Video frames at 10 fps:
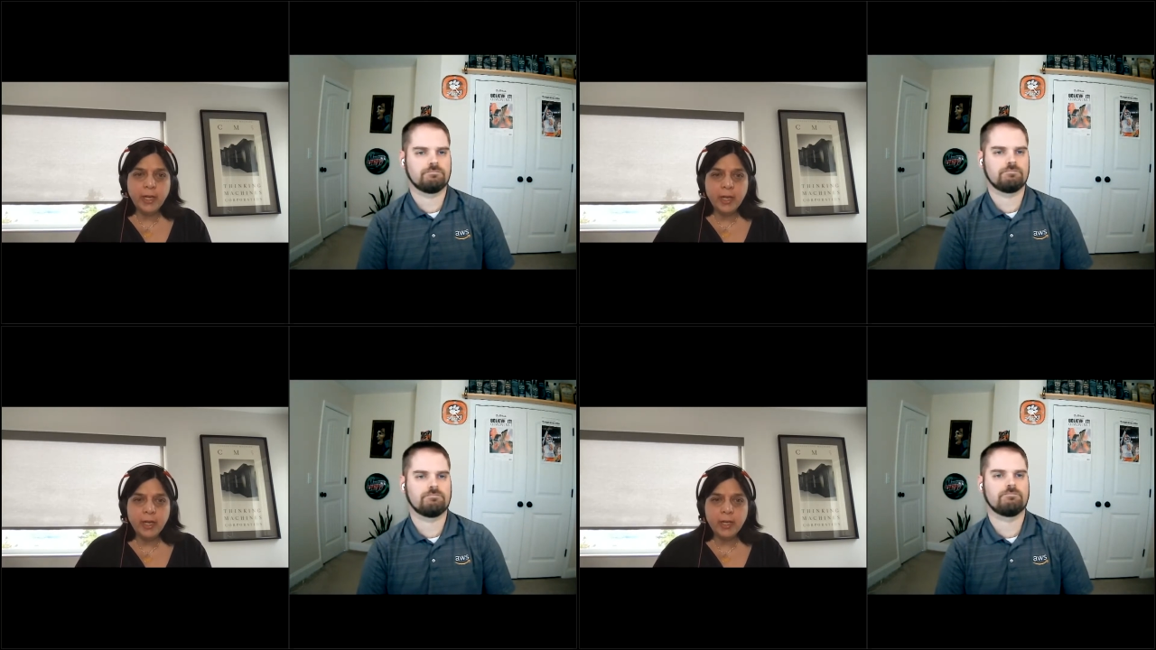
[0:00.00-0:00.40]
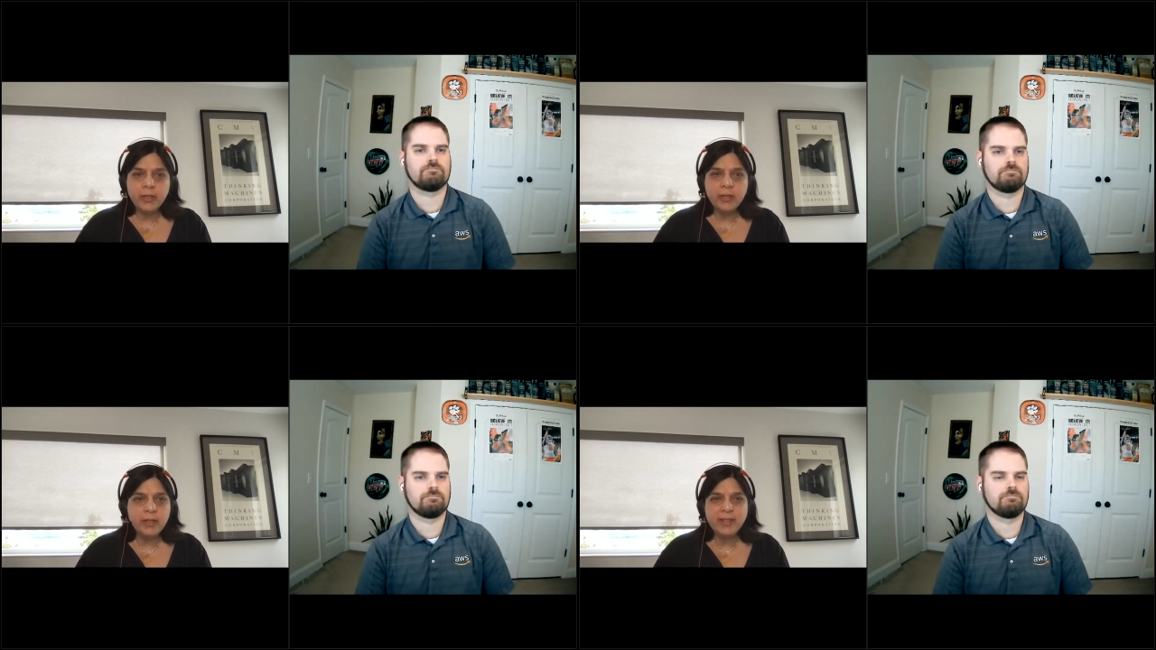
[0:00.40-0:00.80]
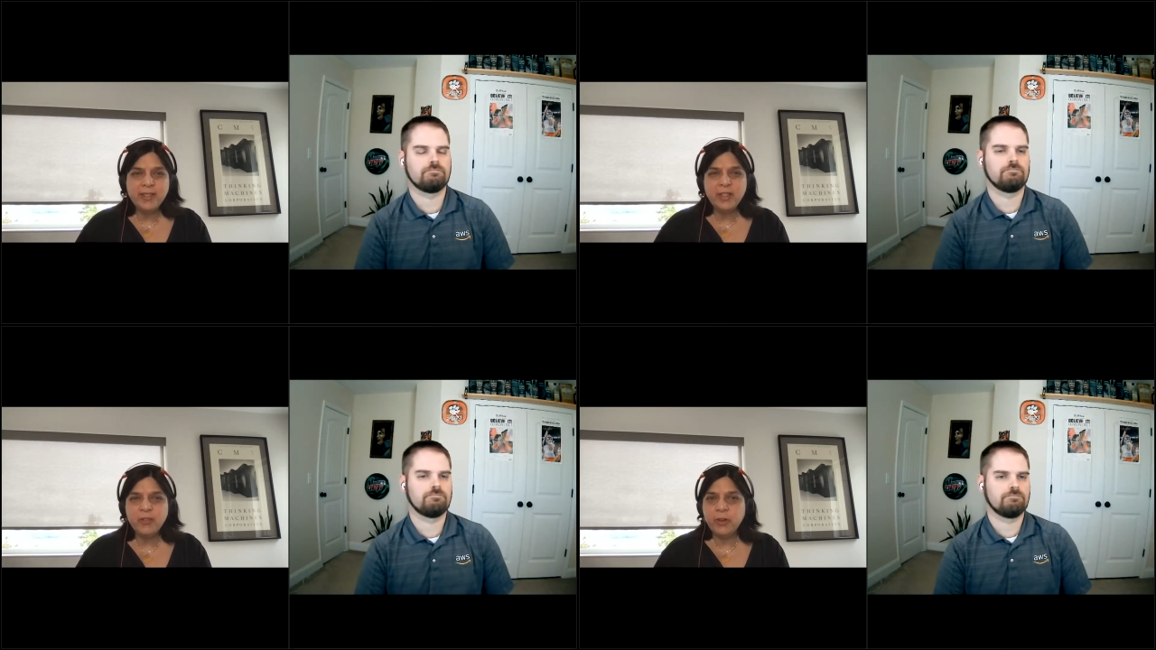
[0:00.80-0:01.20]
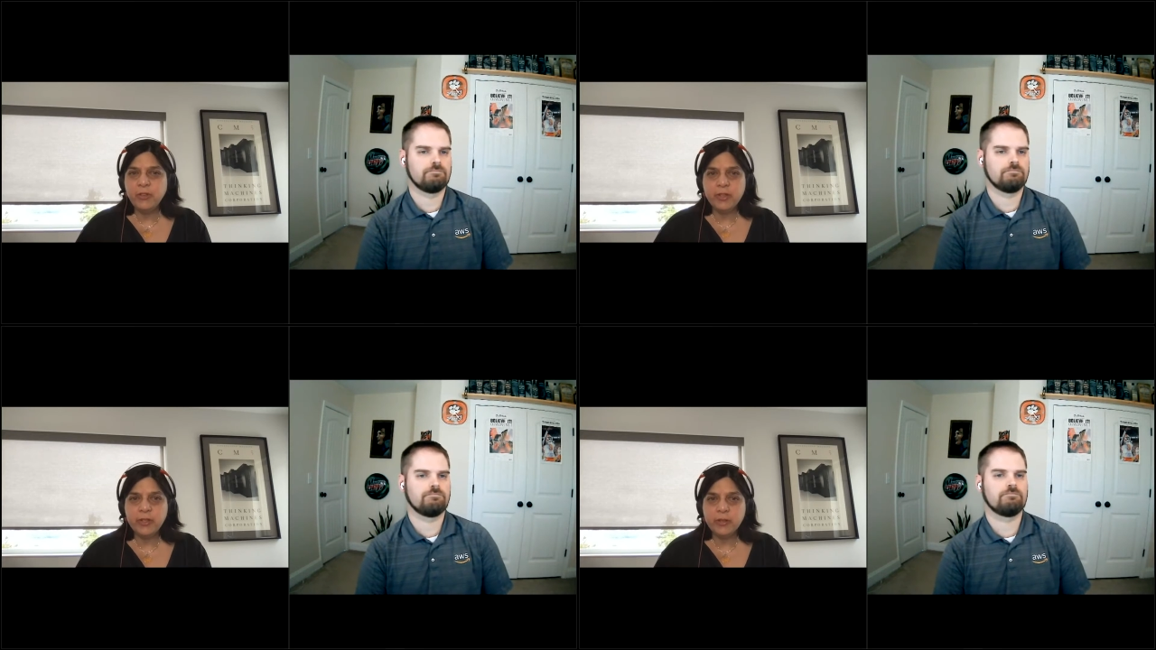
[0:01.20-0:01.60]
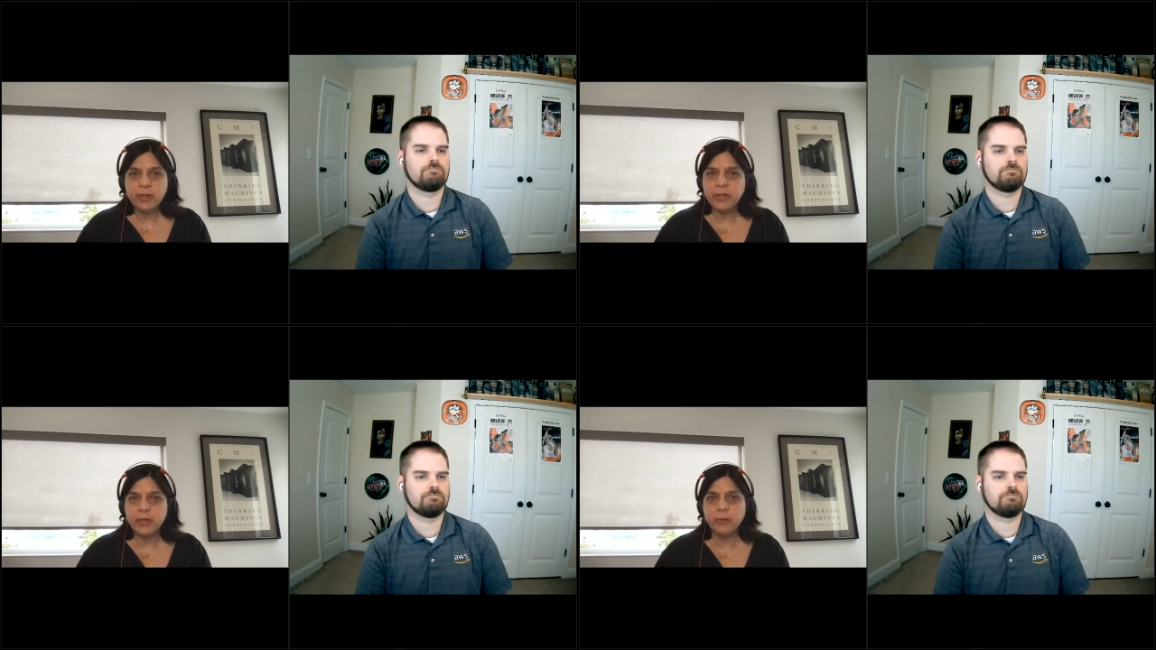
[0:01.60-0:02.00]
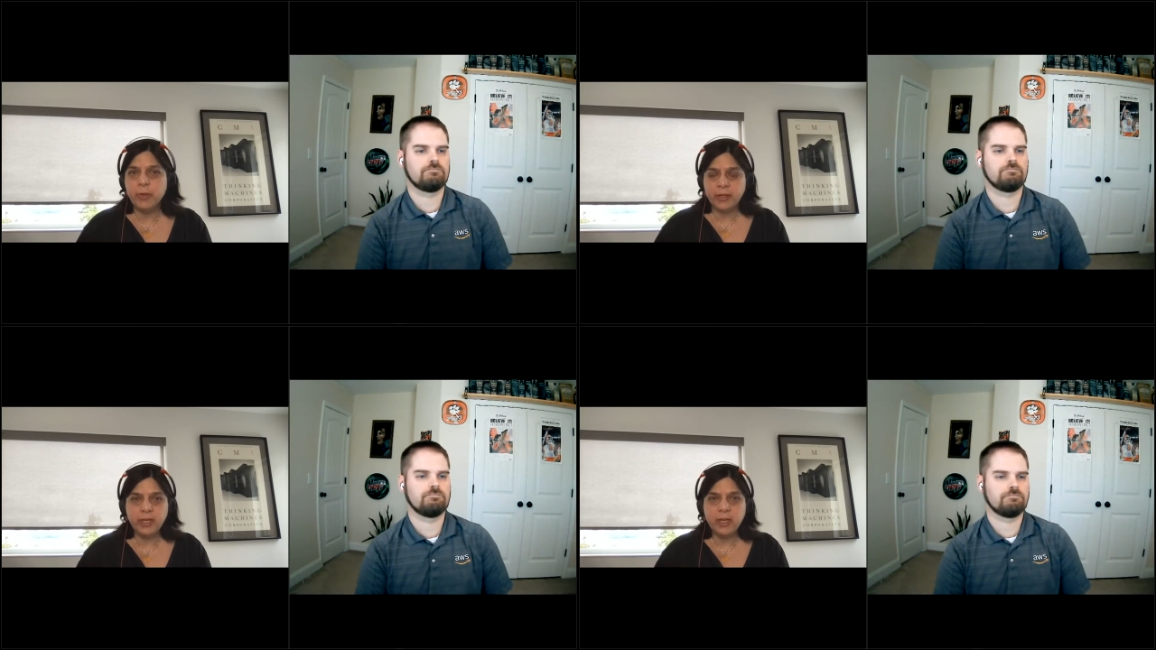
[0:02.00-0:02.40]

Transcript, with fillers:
Speaker 1: And this situation is unwieldy.